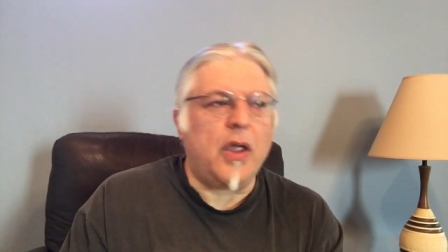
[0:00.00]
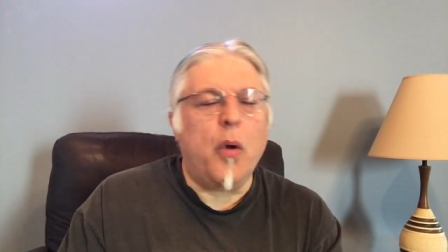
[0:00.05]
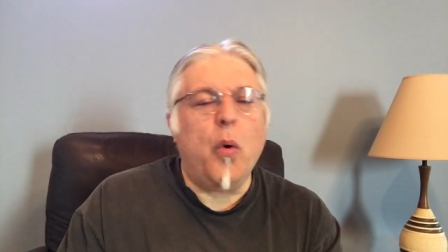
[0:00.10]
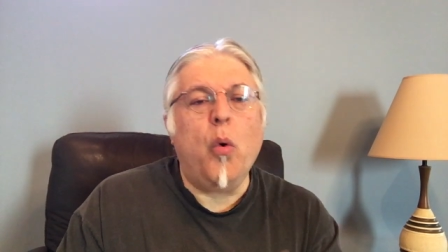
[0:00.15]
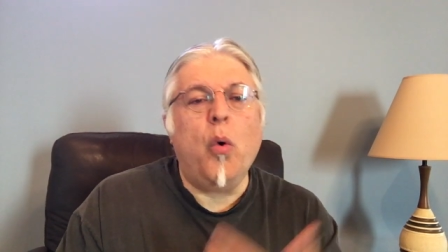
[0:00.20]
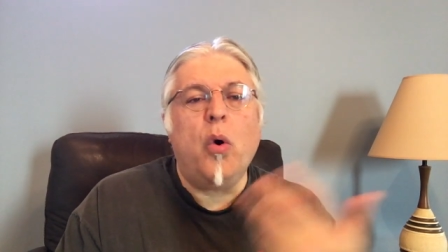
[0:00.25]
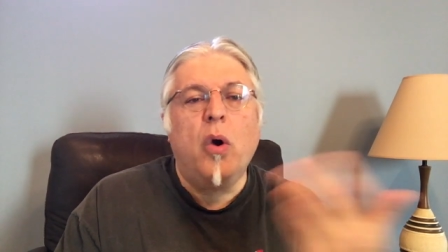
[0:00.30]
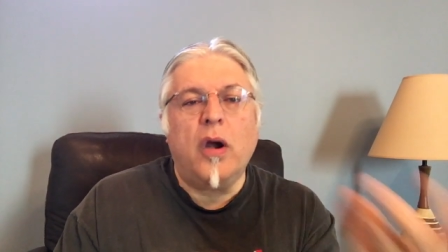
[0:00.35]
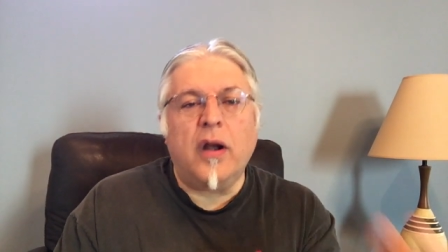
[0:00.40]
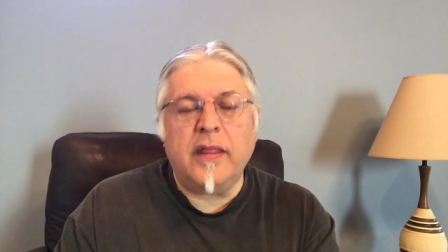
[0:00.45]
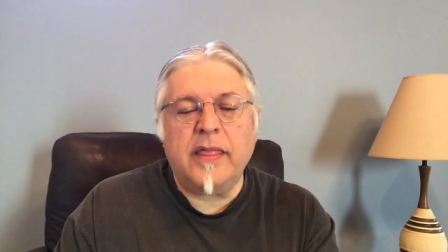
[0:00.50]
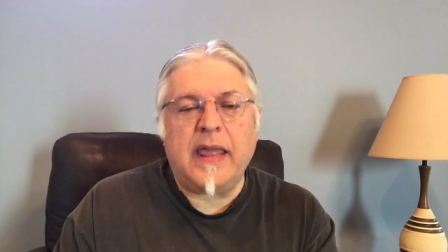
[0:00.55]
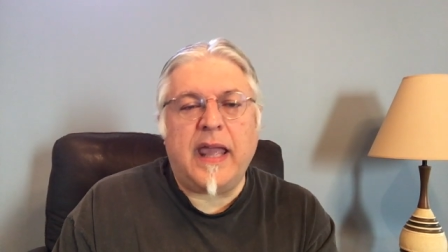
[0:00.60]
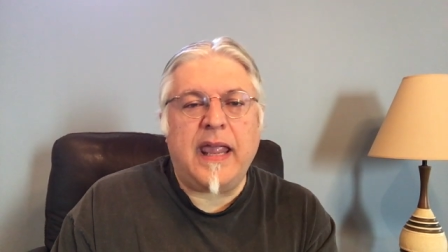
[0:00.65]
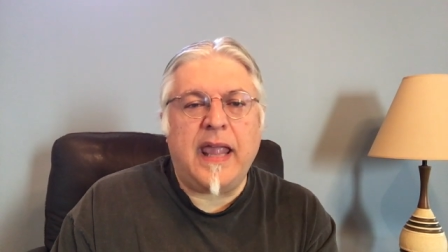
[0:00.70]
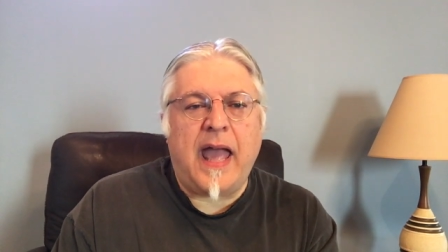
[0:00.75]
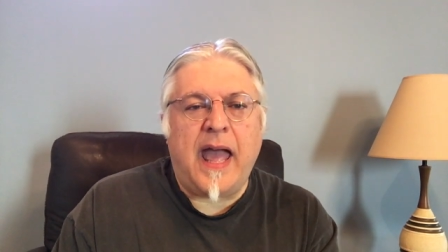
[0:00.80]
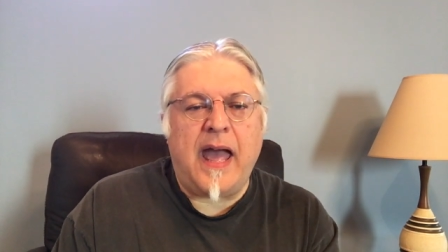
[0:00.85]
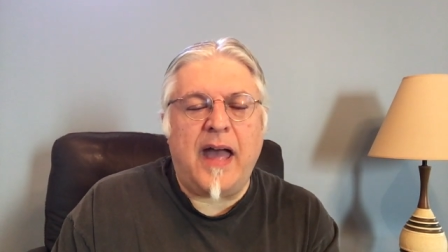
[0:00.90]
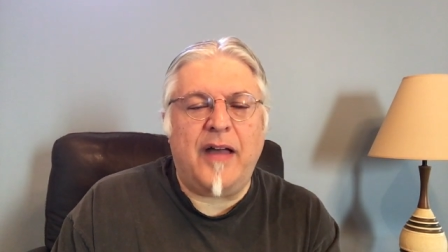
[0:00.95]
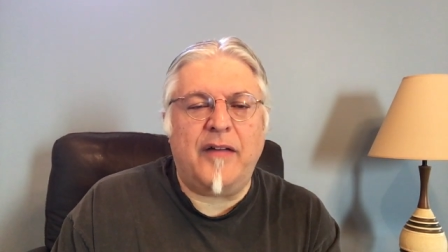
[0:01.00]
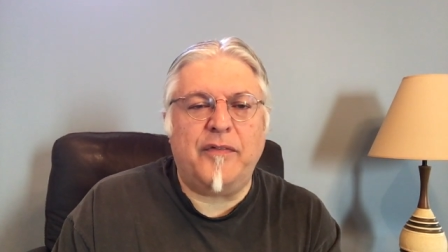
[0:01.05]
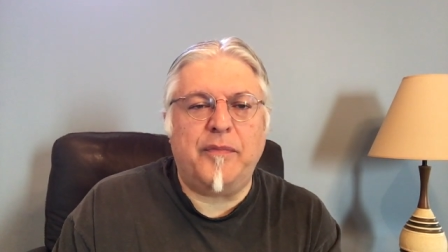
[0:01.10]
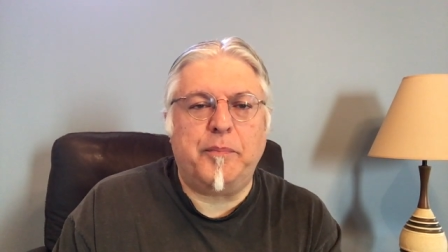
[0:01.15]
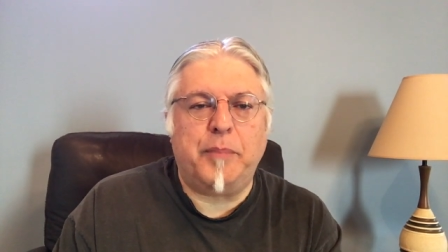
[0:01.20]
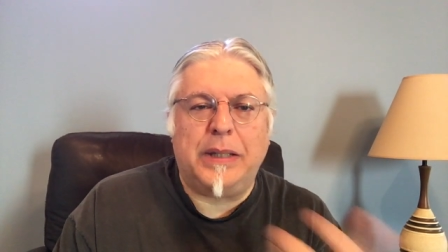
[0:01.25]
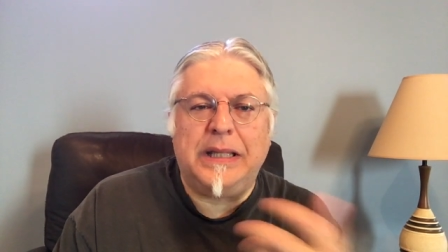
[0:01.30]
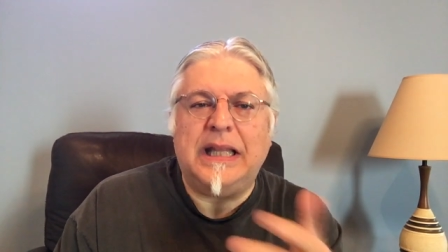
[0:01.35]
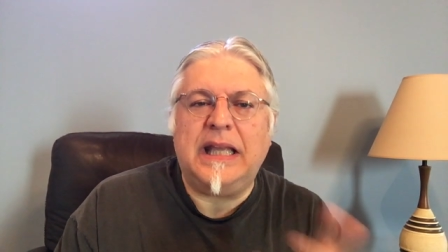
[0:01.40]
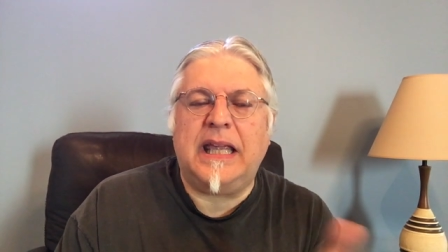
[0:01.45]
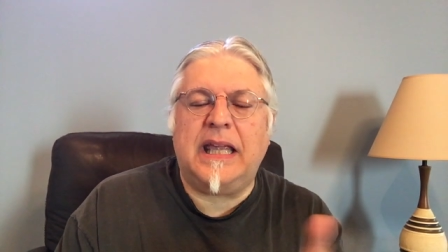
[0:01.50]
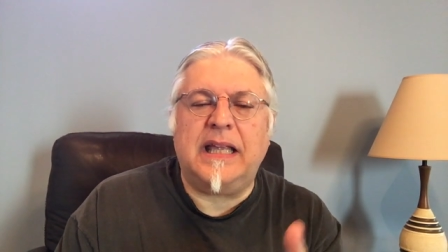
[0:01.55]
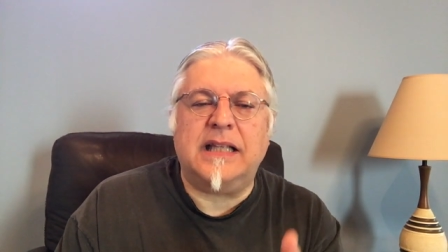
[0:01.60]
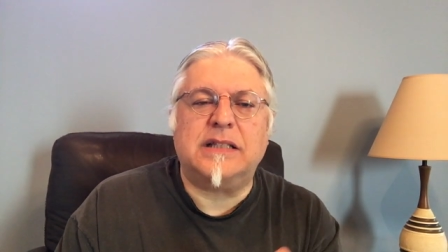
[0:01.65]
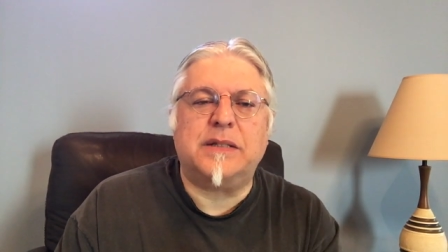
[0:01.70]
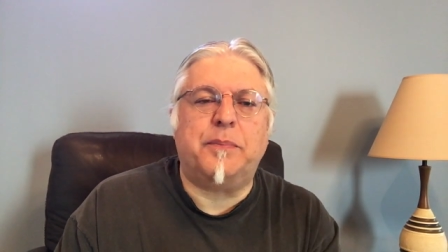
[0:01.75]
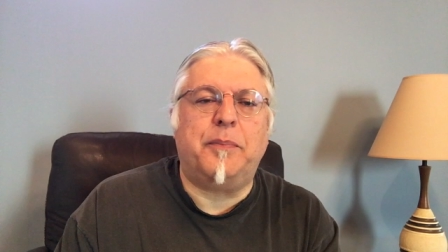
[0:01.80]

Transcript: Or they have police,